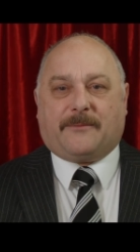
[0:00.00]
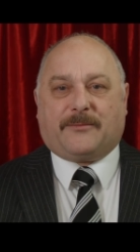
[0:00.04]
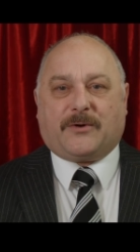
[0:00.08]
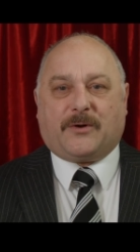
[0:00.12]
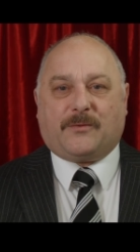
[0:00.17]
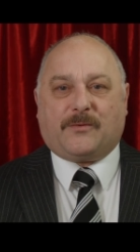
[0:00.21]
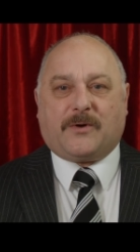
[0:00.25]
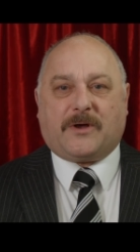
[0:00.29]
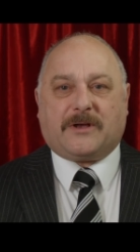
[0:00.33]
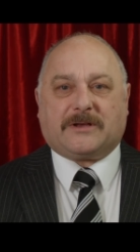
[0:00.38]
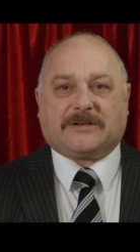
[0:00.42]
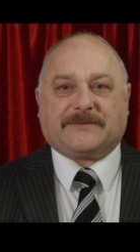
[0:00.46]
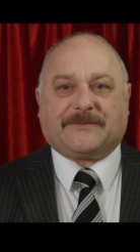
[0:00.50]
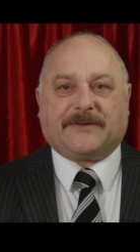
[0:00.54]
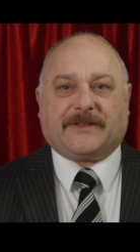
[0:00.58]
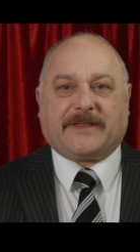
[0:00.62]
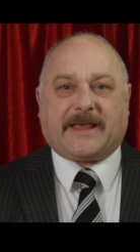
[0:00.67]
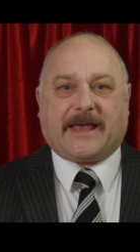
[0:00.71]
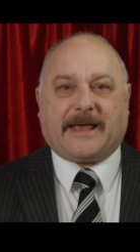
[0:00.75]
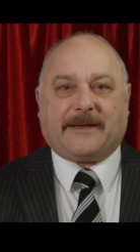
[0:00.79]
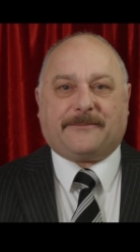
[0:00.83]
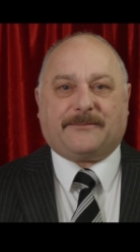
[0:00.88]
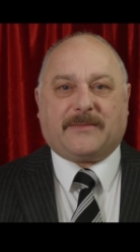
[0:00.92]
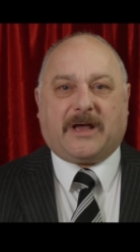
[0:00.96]
But worse for
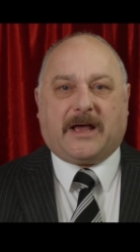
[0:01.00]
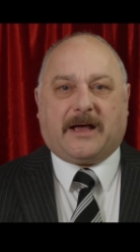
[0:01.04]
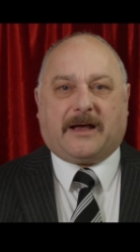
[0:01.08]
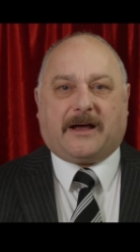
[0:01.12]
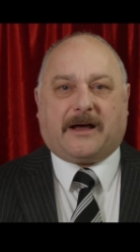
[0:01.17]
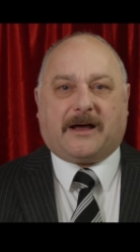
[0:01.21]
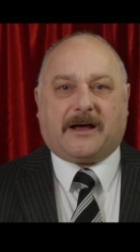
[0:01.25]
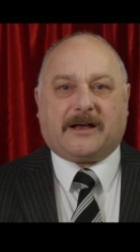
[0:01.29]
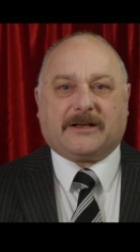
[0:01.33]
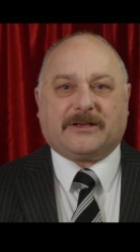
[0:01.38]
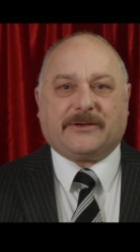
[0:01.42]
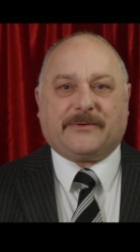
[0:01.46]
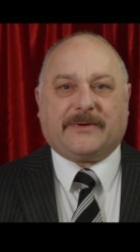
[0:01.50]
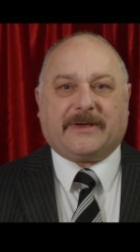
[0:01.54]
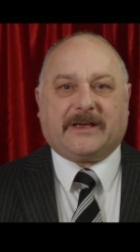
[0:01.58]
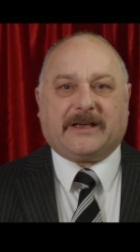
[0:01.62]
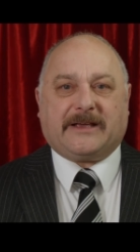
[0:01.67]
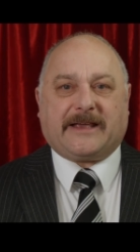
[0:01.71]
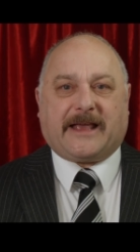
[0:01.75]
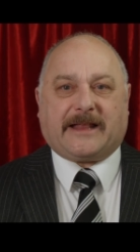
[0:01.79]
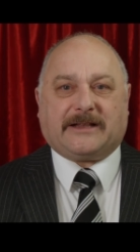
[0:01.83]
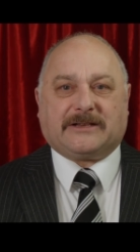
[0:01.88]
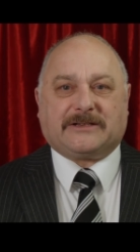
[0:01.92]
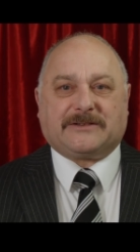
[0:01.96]
them, arguing
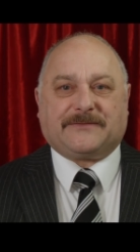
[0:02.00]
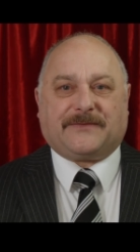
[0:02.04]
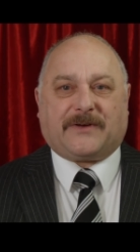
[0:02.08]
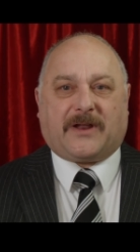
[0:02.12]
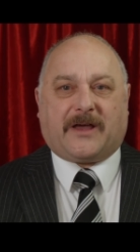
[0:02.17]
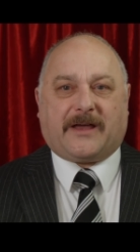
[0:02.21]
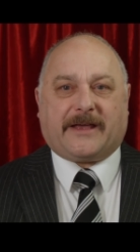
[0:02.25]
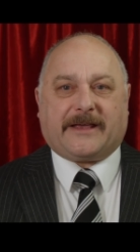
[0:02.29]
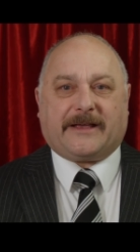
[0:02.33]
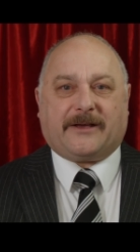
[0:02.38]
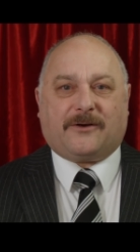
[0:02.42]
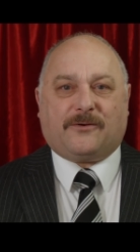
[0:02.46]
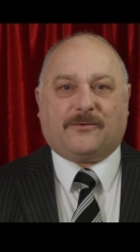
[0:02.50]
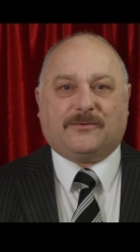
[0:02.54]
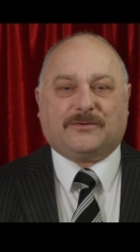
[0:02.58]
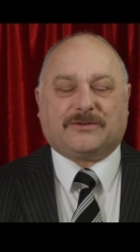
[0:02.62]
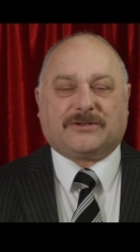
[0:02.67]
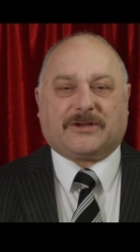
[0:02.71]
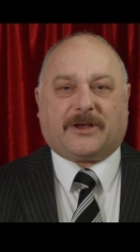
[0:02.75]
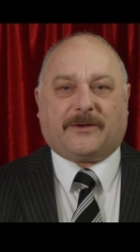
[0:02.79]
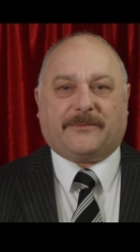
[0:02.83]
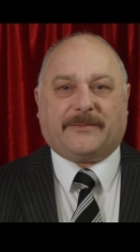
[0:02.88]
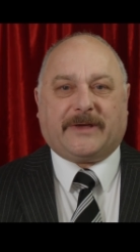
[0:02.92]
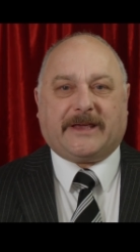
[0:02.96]
against flying
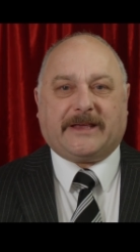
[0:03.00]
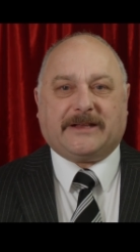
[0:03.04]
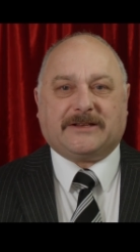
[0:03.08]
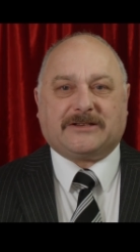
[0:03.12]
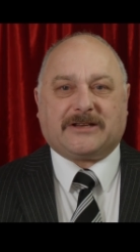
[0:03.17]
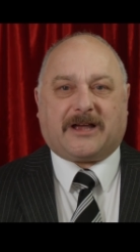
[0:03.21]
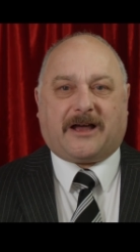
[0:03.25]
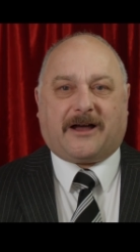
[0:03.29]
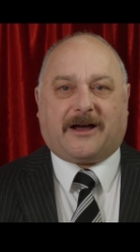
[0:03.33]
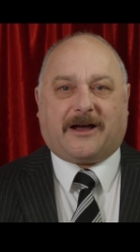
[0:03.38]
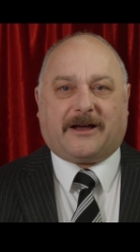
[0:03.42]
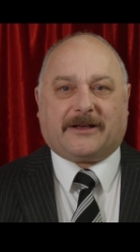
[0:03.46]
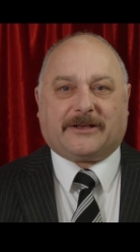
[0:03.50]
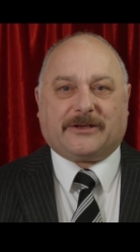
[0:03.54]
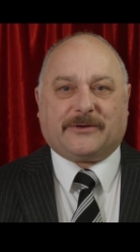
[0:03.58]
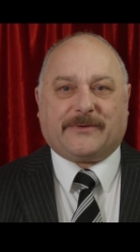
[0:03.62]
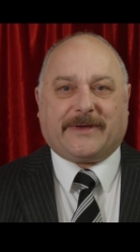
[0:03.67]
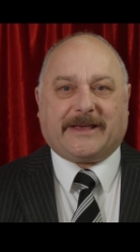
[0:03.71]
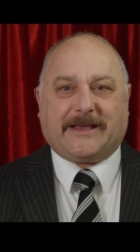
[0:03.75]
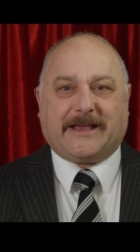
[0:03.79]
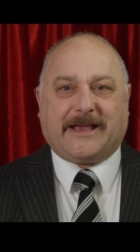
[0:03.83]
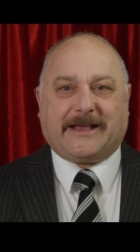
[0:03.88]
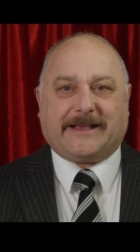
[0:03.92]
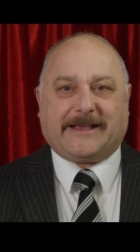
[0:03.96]
also means
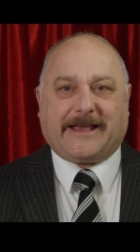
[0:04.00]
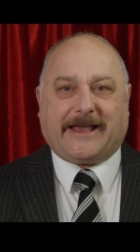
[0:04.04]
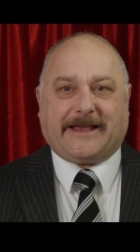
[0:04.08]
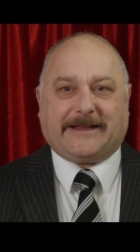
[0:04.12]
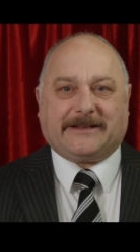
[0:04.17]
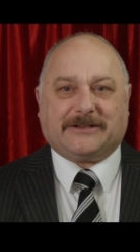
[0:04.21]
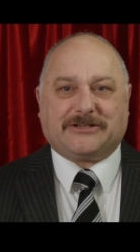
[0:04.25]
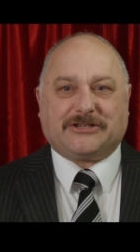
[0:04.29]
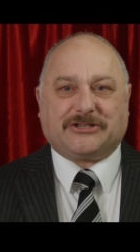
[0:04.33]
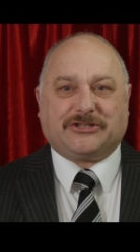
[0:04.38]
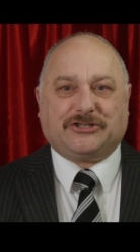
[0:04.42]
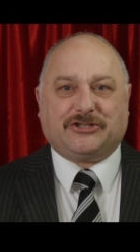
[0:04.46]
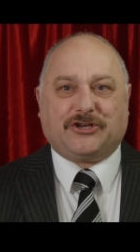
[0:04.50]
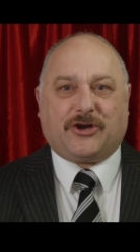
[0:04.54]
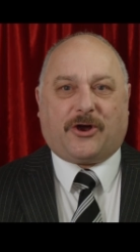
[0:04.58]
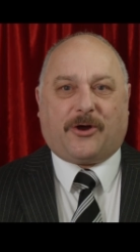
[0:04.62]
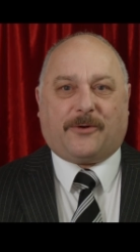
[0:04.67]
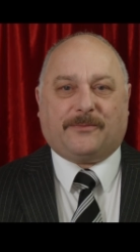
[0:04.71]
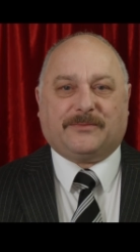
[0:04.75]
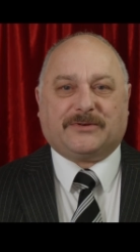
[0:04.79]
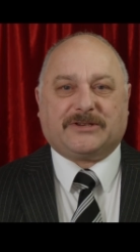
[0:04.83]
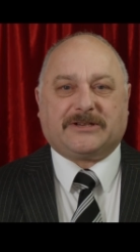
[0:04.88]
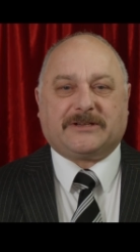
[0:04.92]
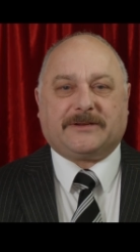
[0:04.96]
arguing against
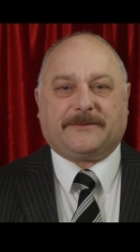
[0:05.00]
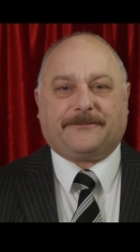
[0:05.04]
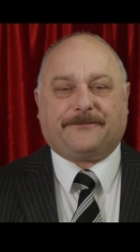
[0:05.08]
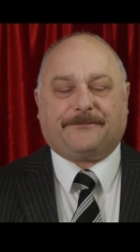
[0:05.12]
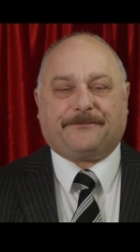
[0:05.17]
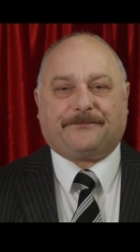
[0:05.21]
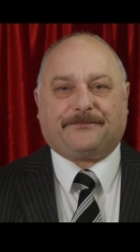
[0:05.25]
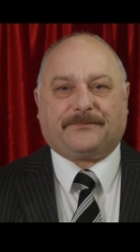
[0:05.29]
jobs.